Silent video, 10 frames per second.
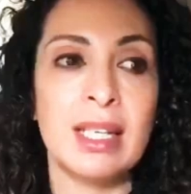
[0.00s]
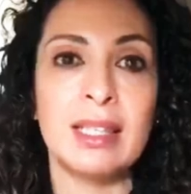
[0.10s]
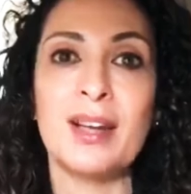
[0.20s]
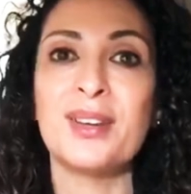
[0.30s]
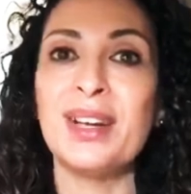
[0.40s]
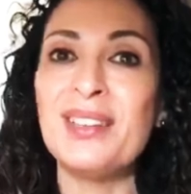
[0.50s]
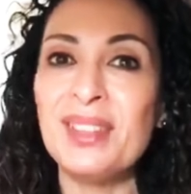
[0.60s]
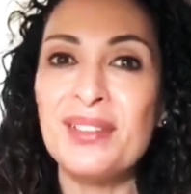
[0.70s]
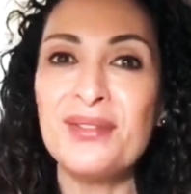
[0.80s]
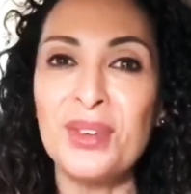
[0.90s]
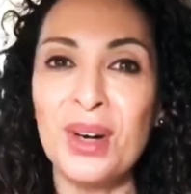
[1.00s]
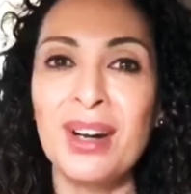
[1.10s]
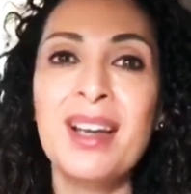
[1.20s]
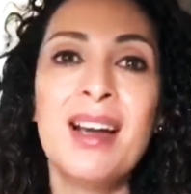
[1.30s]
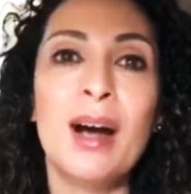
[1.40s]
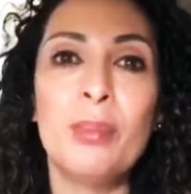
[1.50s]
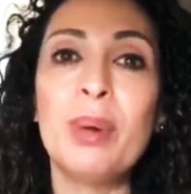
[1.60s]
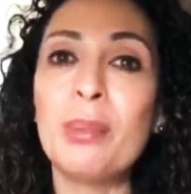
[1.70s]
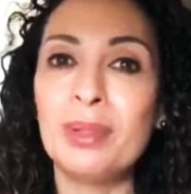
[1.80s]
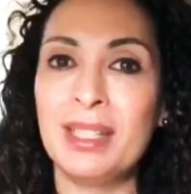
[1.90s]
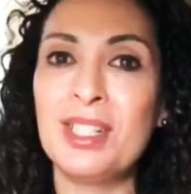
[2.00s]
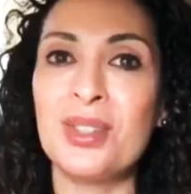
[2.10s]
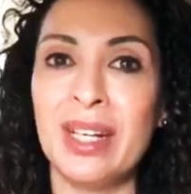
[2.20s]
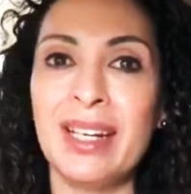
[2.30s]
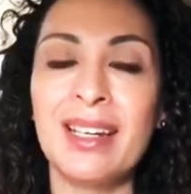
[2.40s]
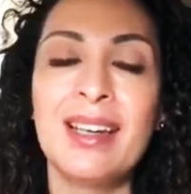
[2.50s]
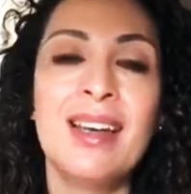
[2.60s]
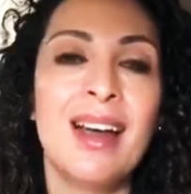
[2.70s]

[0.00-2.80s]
get that craving for a bubbly drink